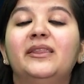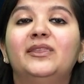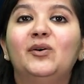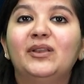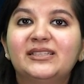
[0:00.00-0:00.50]

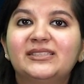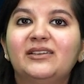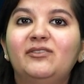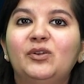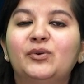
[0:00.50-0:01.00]
Now let's
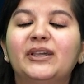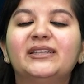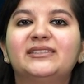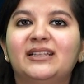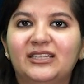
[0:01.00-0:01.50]
have a look
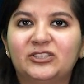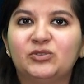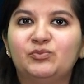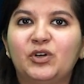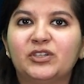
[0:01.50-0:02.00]
at
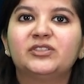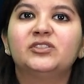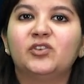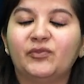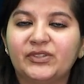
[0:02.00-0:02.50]
selection
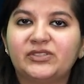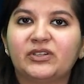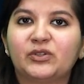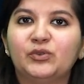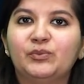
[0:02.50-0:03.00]
process of this
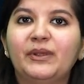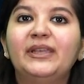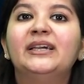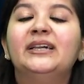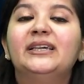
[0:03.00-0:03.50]
recruitment.